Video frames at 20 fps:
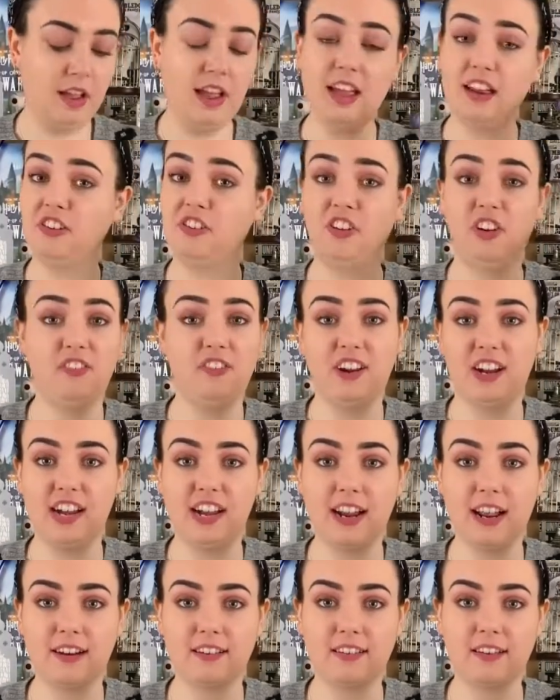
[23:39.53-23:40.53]
I actually
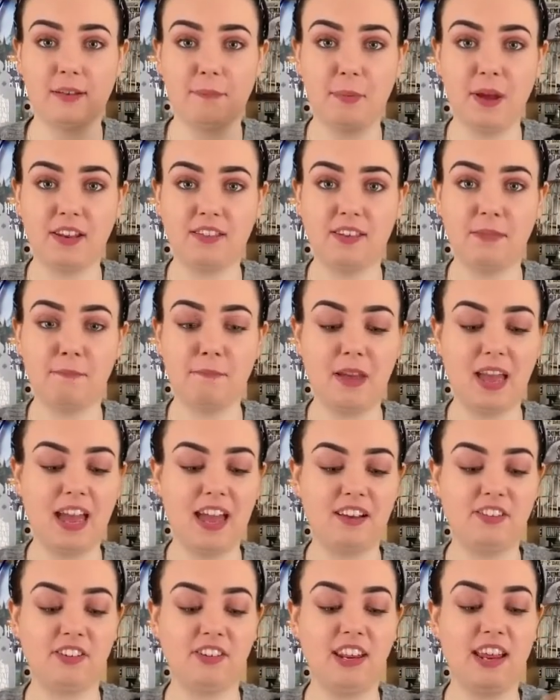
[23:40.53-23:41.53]
really liked the button
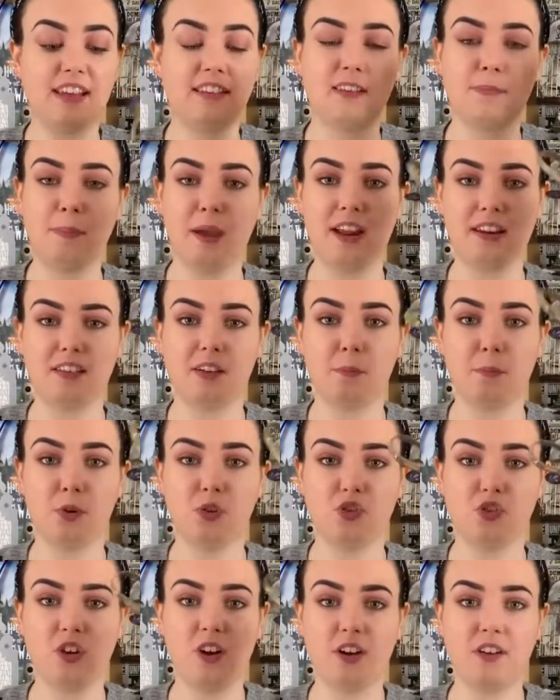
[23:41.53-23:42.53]
badge, the Expecto
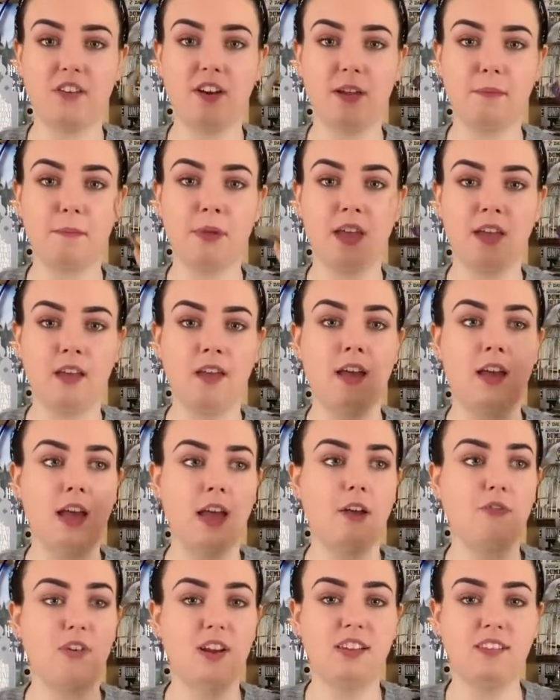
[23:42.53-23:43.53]
Patronum,
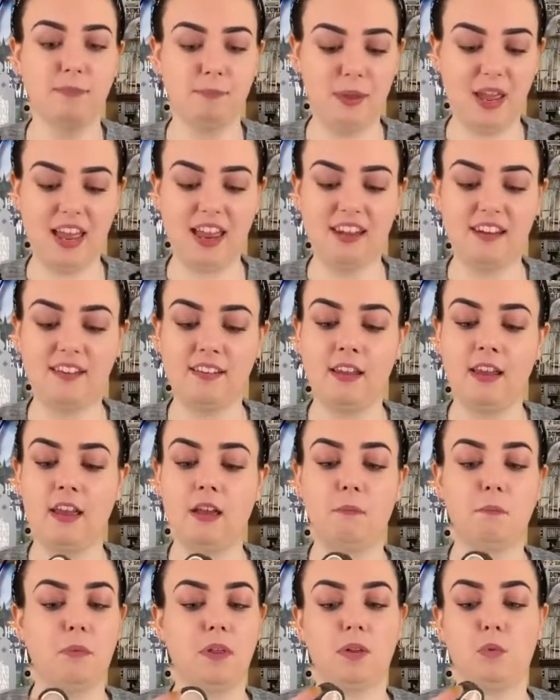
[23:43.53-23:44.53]
a wristband,
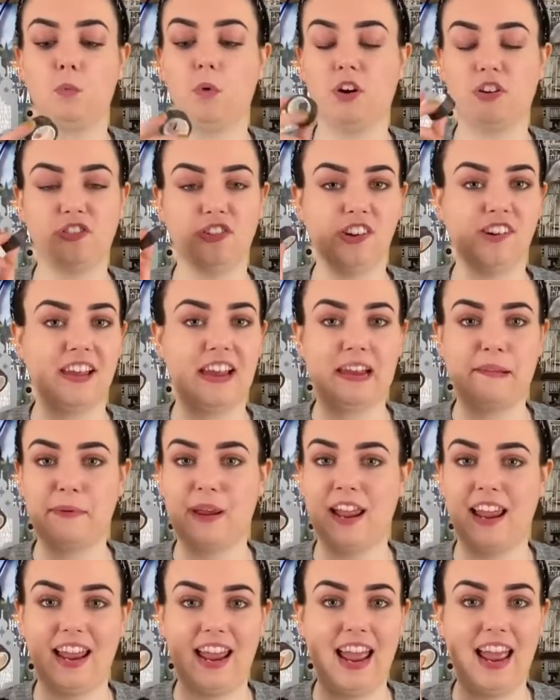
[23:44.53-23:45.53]
but the washi tape
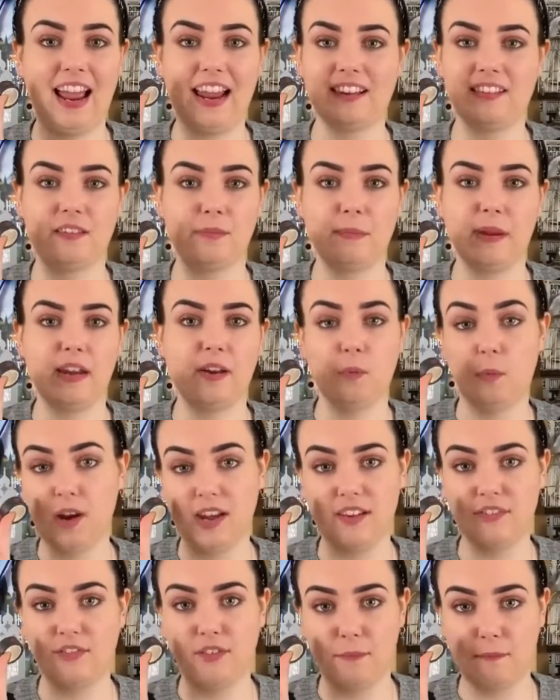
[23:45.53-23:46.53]
had to be the
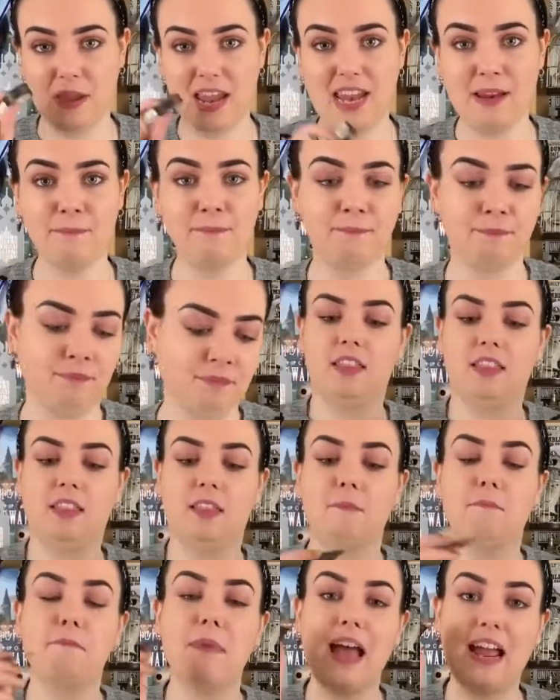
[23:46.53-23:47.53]
winner for me.
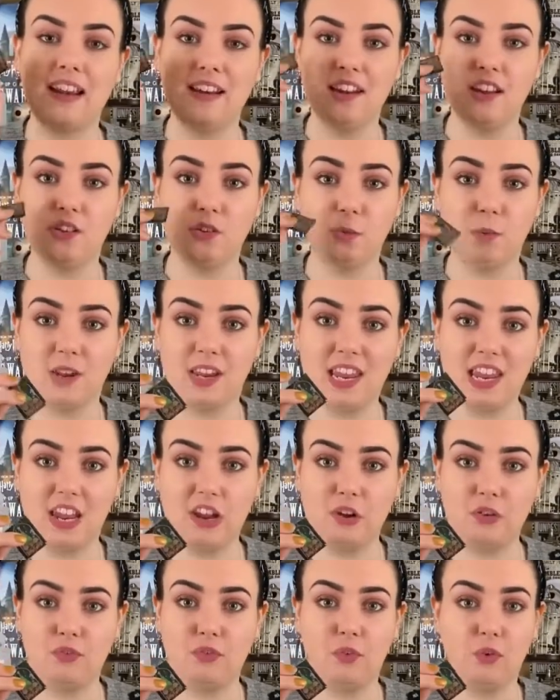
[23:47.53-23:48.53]
The magnets were
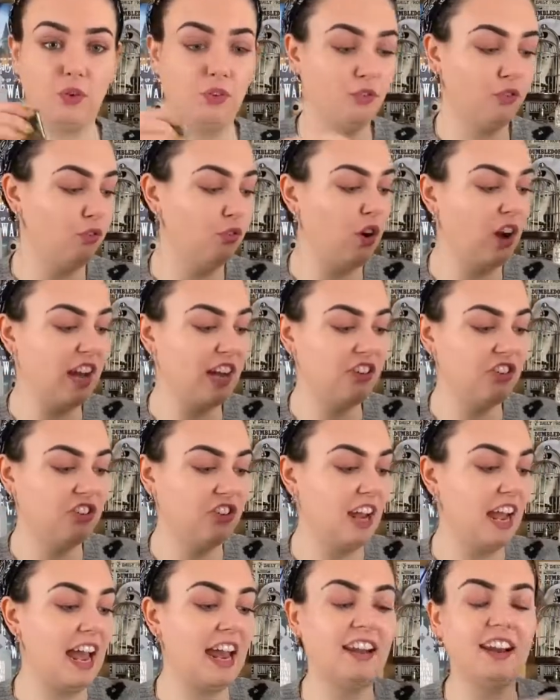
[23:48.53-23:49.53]
cute for the
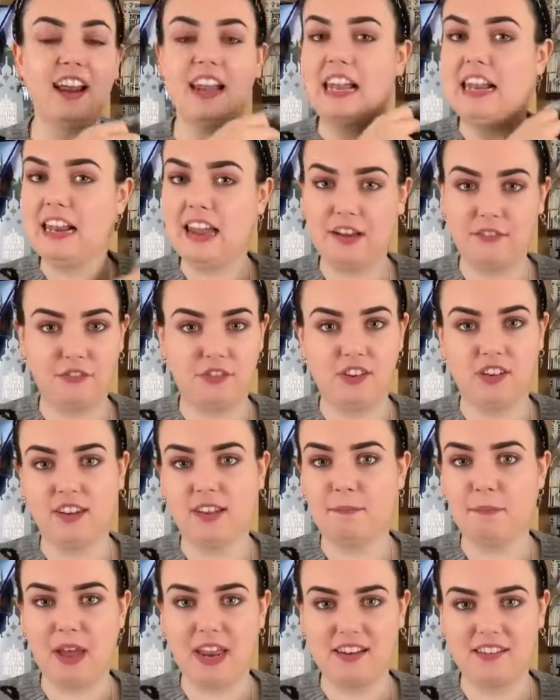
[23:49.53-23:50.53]
fridge and I loved
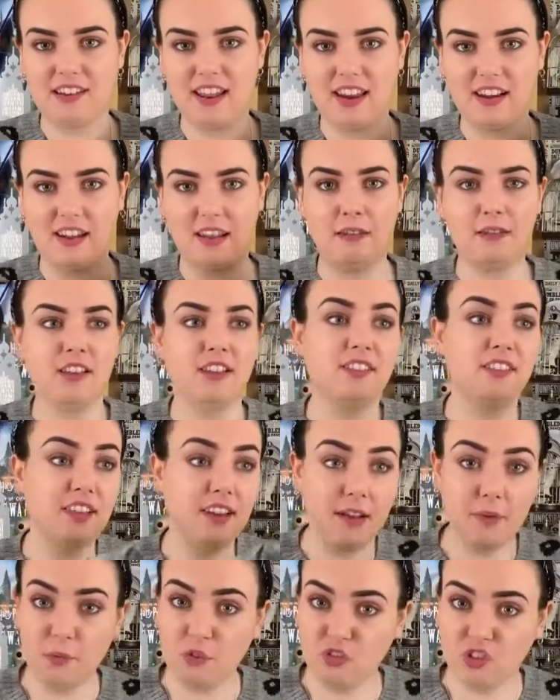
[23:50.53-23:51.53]
the bandana. So
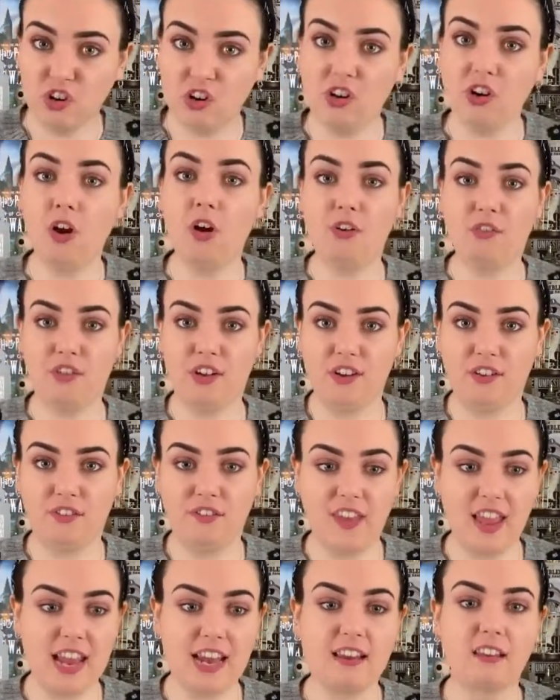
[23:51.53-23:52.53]
there were a lot of good
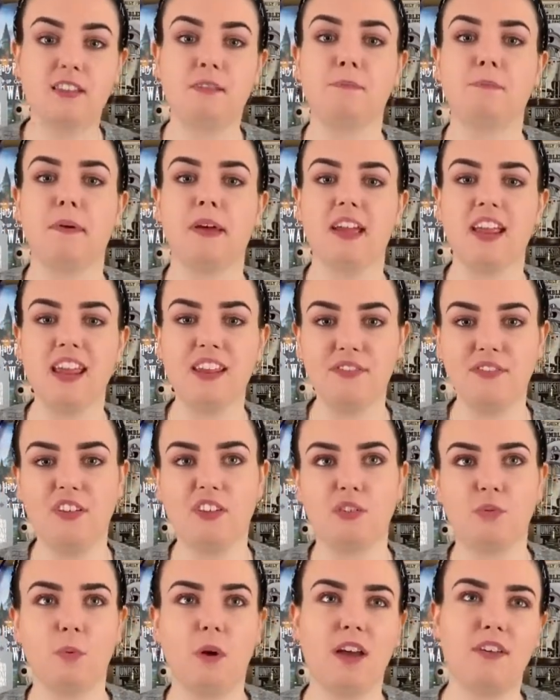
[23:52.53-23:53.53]
things, but if
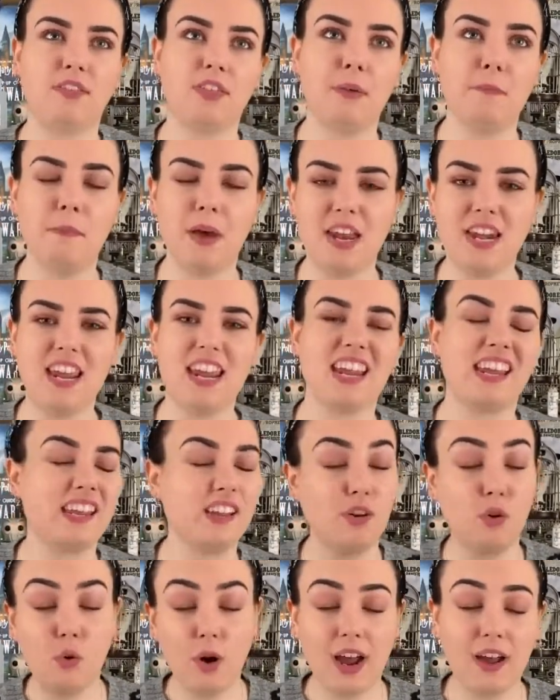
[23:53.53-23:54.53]
it's worth the money,
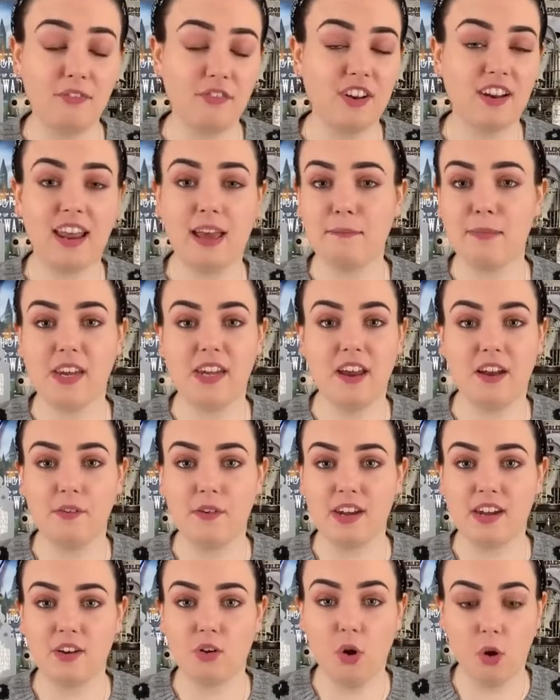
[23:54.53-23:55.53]
you'll have to let me know
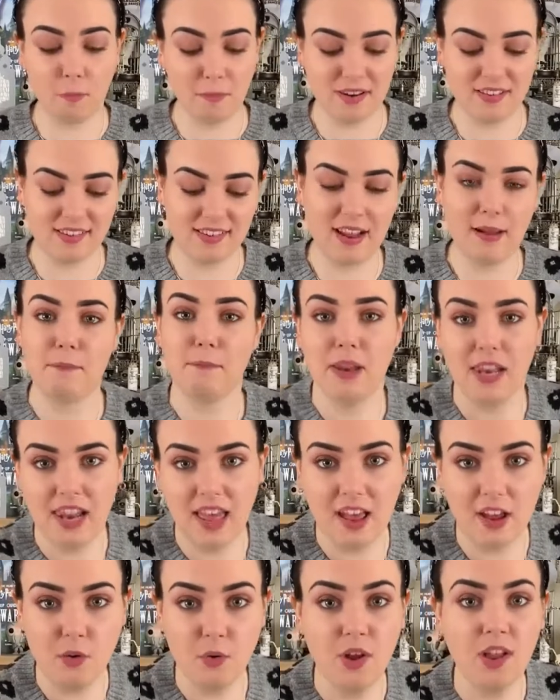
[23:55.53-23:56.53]
in the comments down
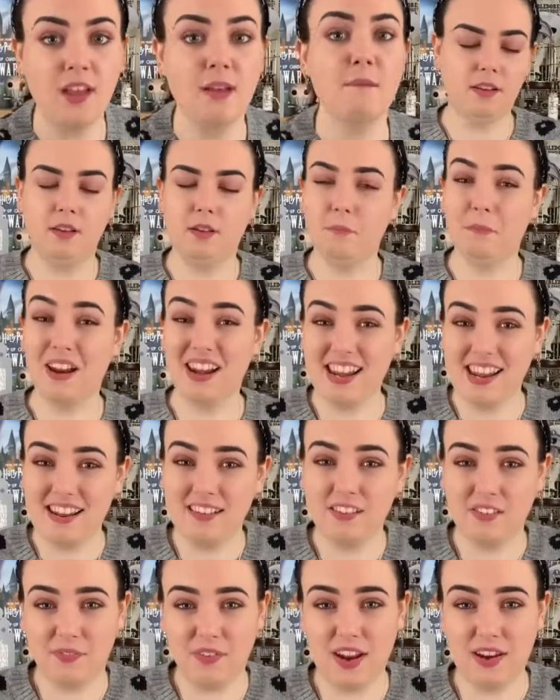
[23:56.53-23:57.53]
below. My
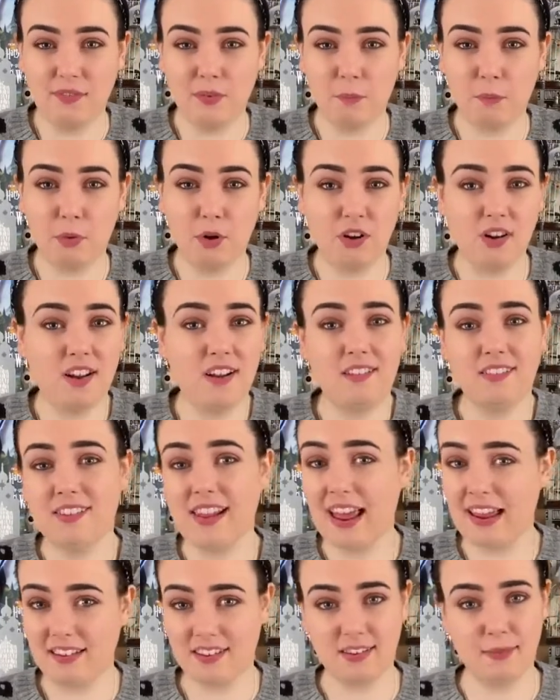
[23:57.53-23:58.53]
least favourite products
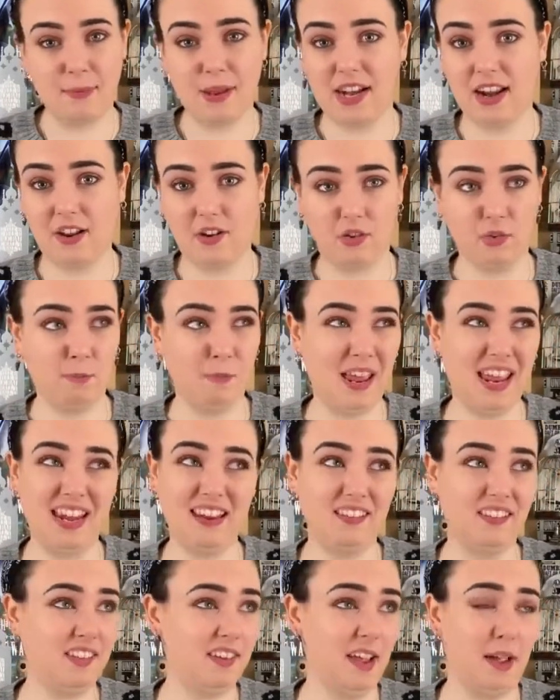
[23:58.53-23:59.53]
has to be those
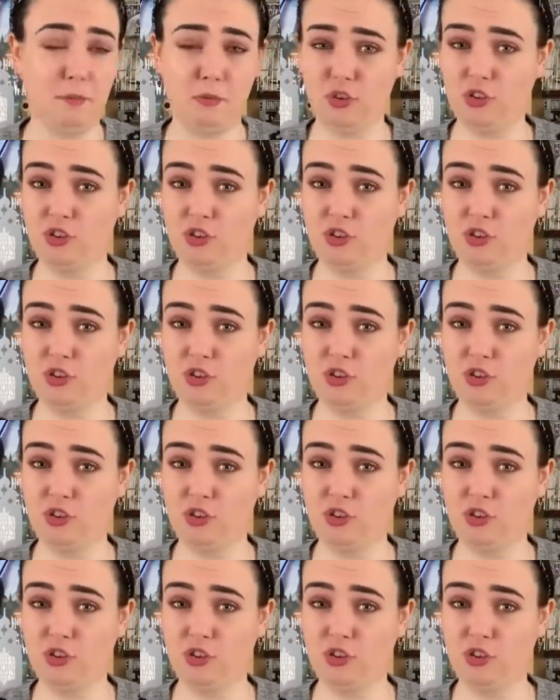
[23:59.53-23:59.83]
pins. I'm